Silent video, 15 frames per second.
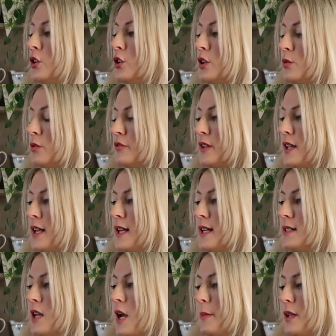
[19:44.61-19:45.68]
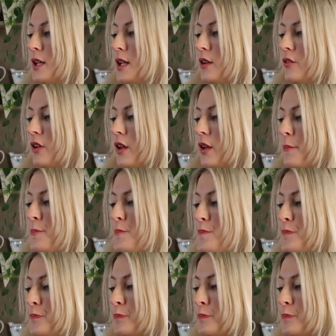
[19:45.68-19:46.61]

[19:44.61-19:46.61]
Good one for kids. I'm gonna give it,